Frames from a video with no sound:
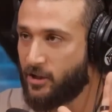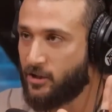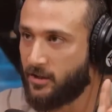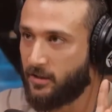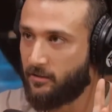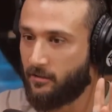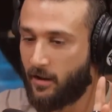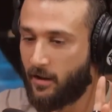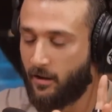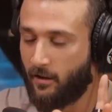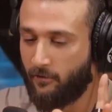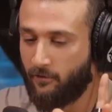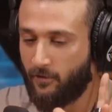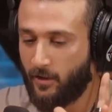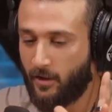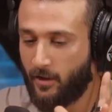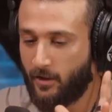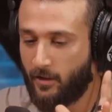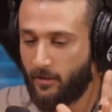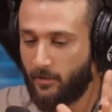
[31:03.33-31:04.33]
branches
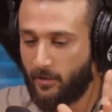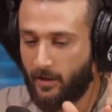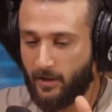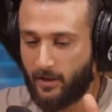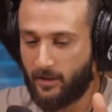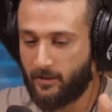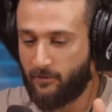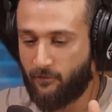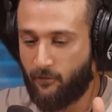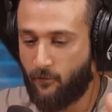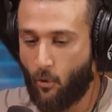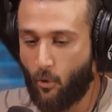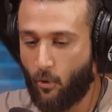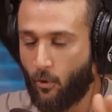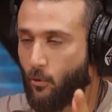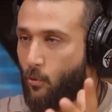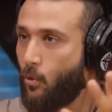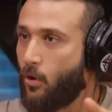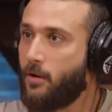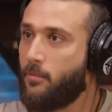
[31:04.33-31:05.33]
of, like, it's
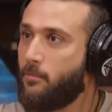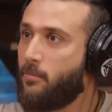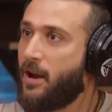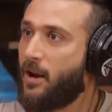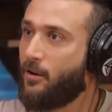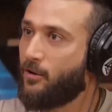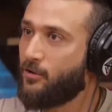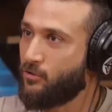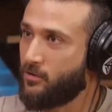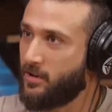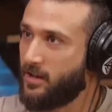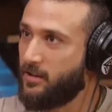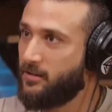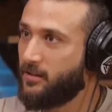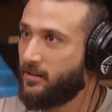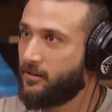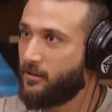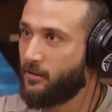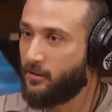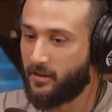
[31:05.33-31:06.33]
4 in 1 pear
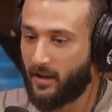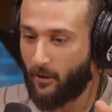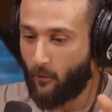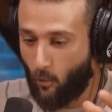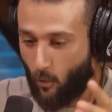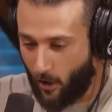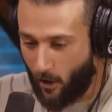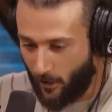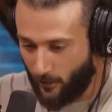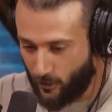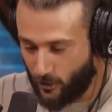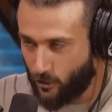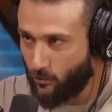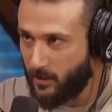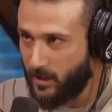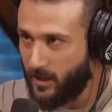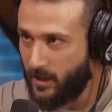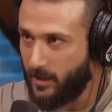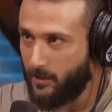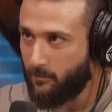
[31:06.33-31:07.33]
trees. So it's like one
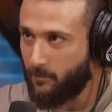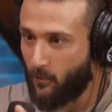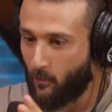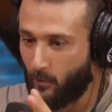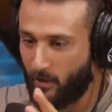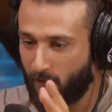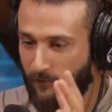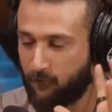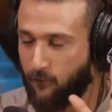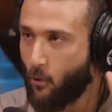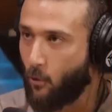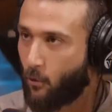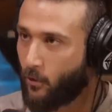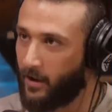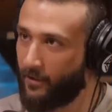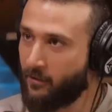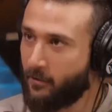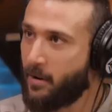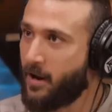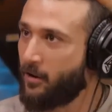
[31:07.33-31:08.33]
tree, but with
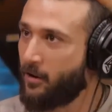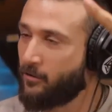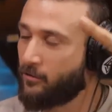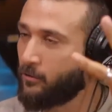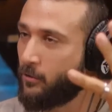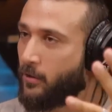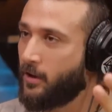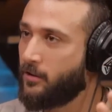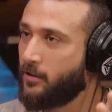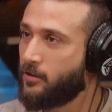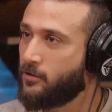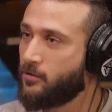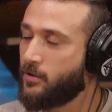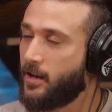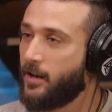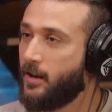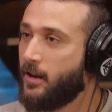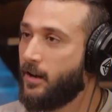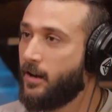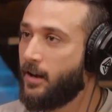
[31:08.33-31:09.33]
4 different pears growing on the
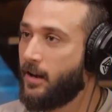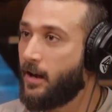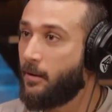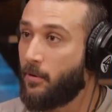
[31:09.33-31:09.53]
tree.